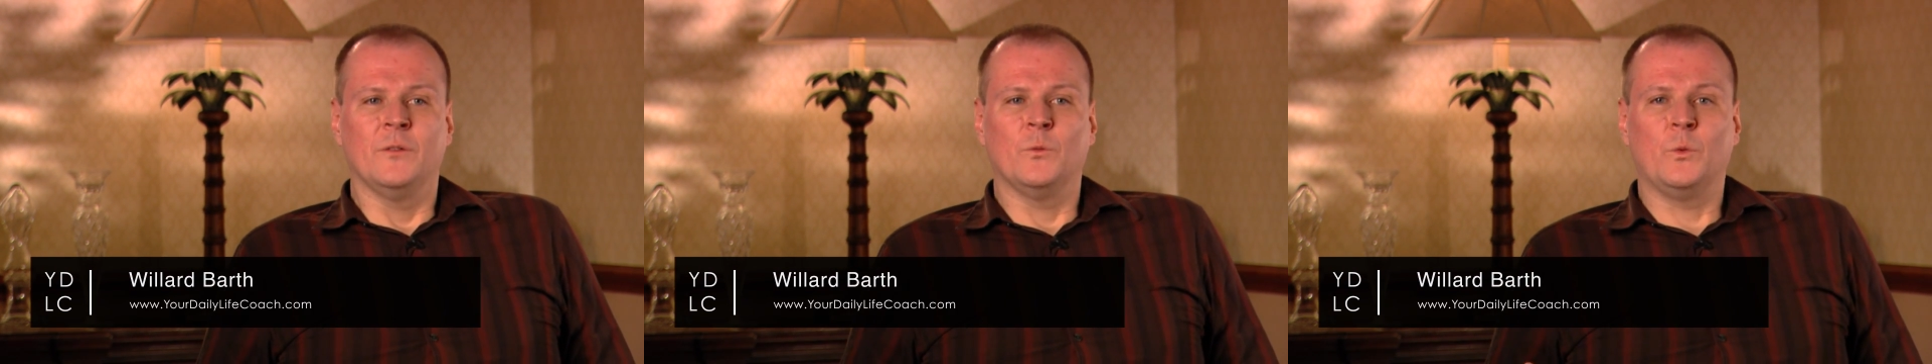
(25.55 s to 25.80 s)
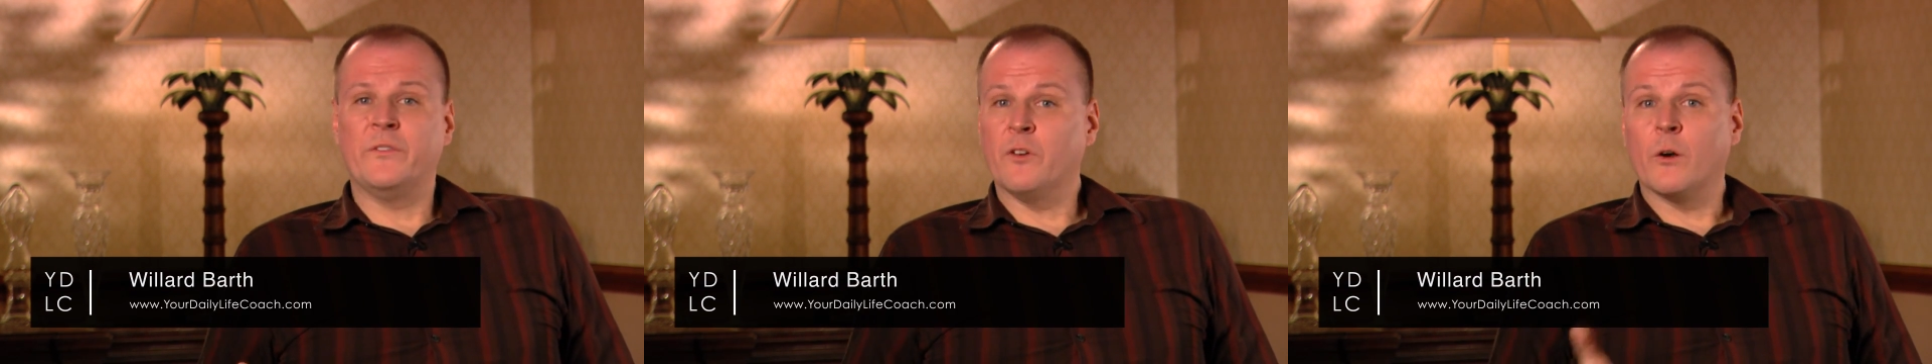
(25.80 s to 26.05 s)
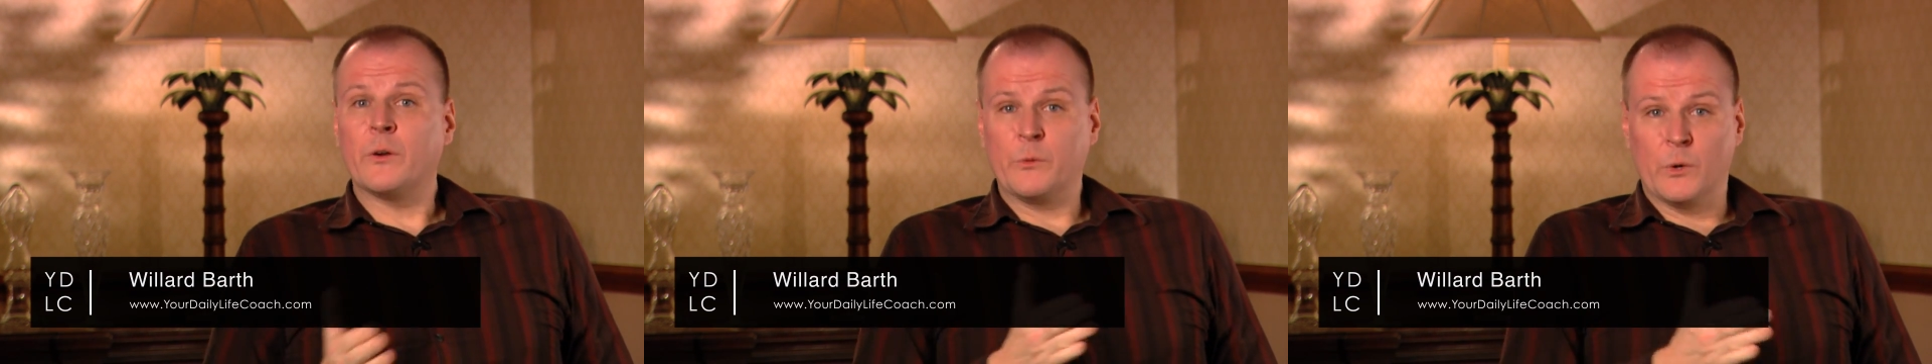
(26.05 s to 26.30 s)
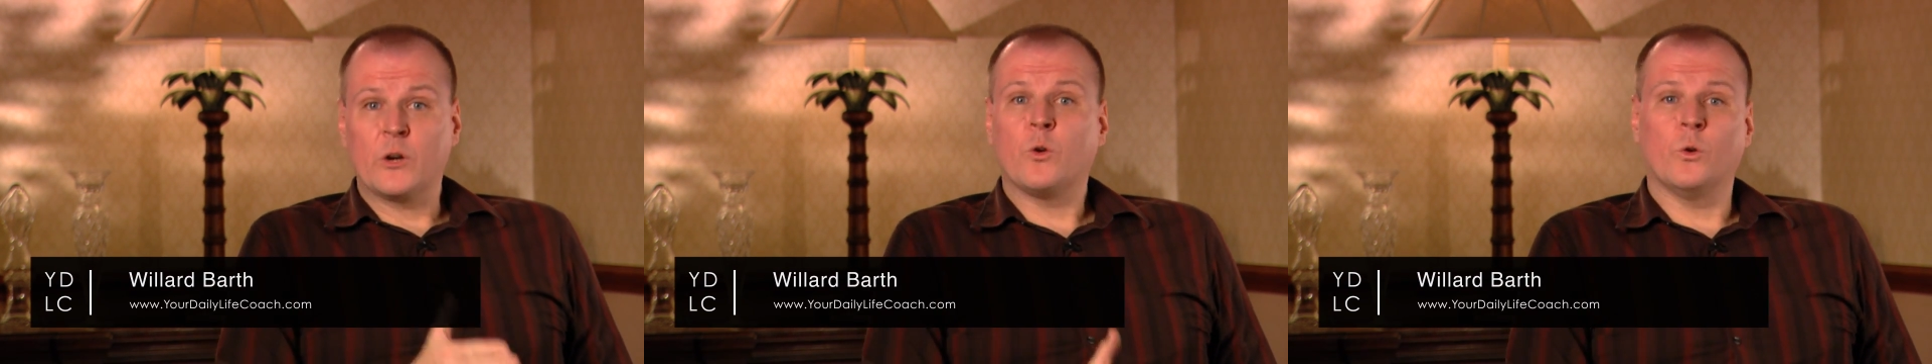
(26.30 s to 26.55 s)
we've already
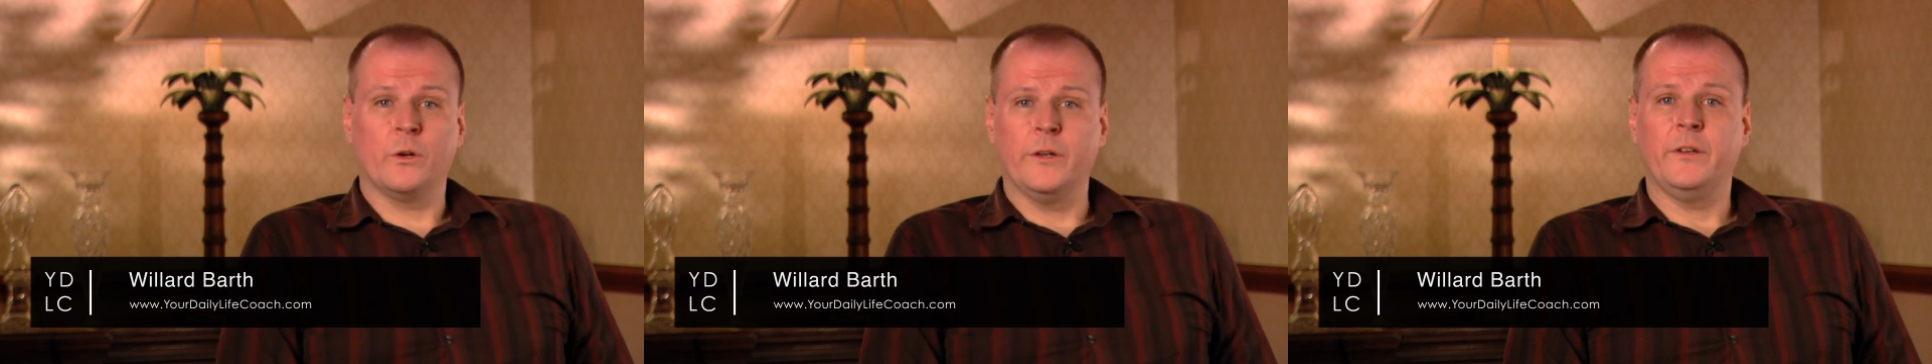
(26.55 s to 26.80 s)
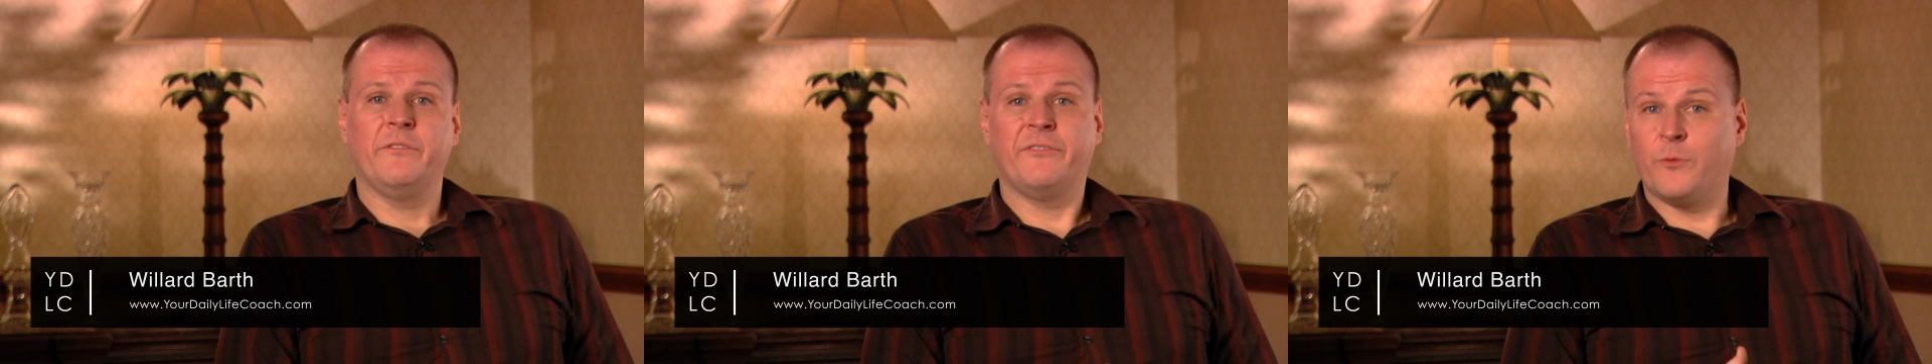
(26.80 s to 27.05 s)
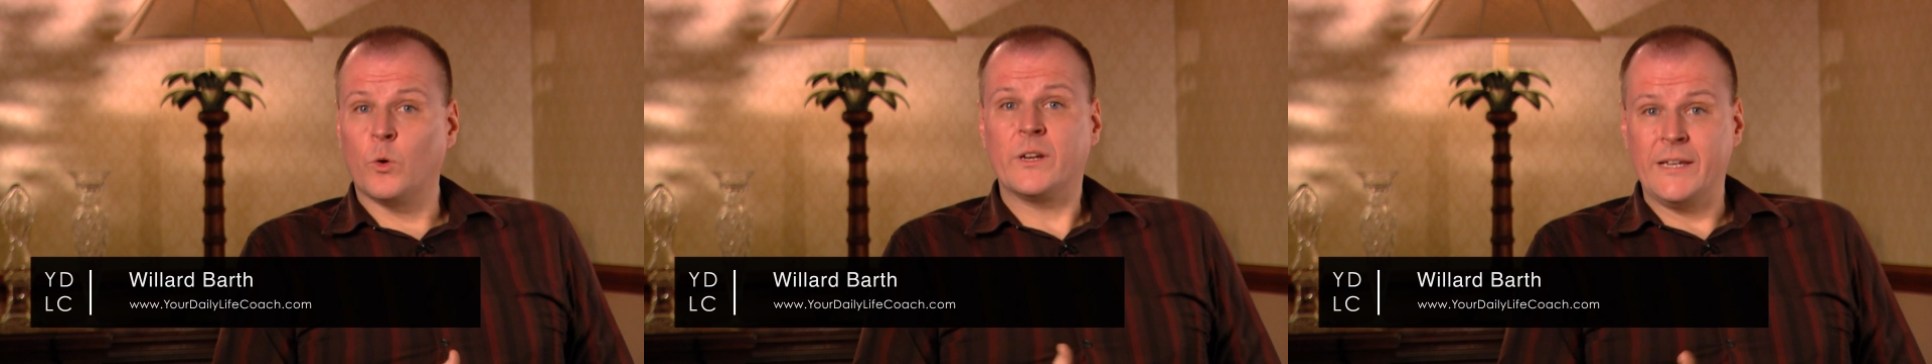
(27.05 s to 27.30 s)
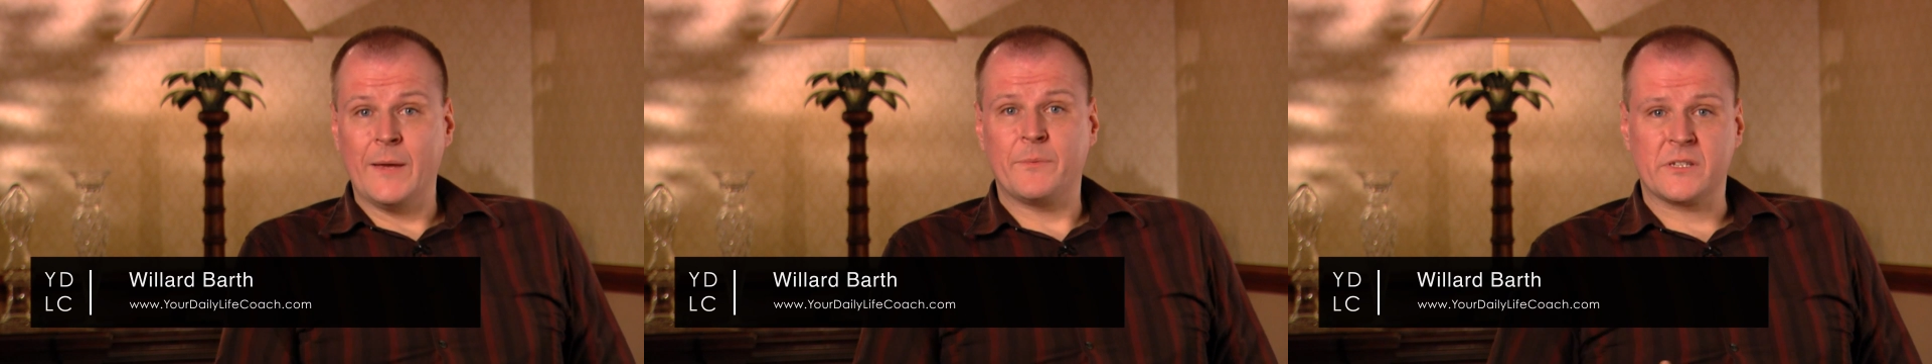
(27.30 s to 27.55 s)
recorded
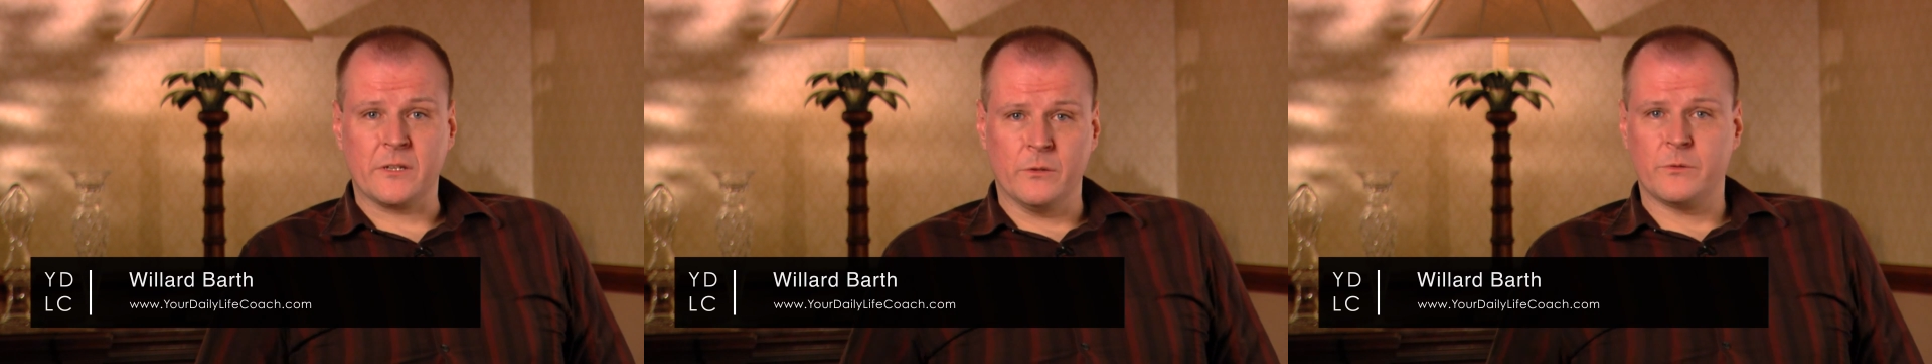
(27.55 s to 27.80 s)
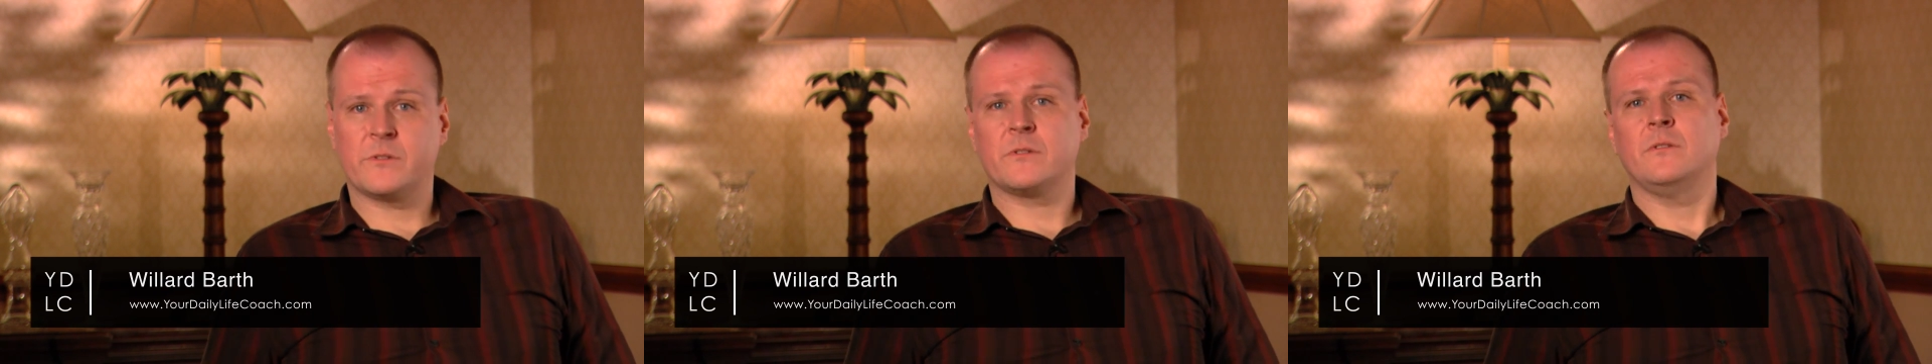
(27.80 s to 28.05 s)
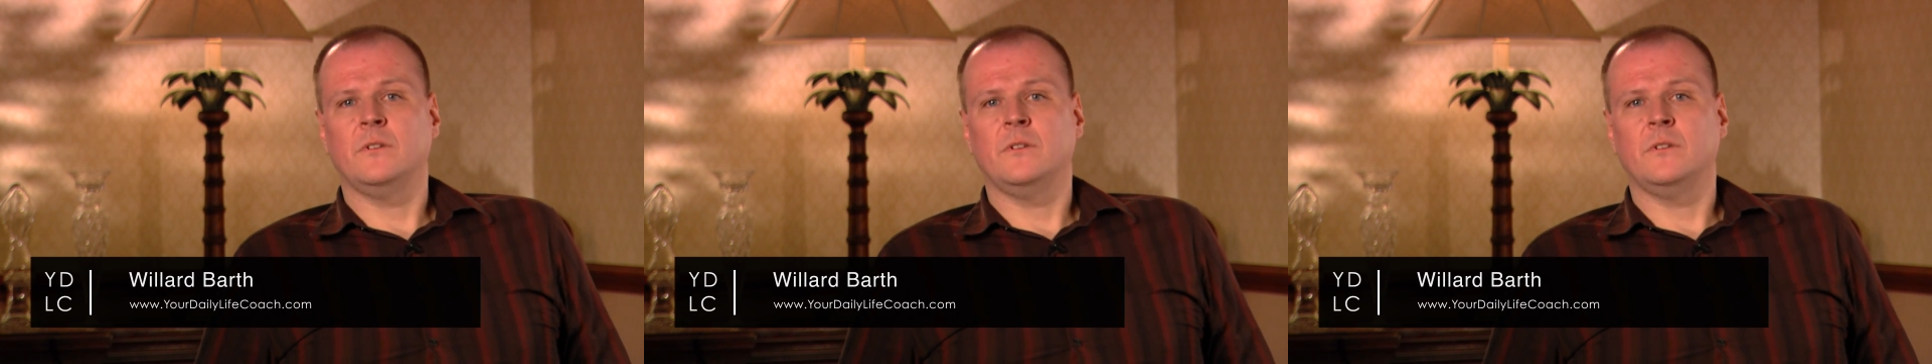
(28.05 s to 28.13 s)
40 episodes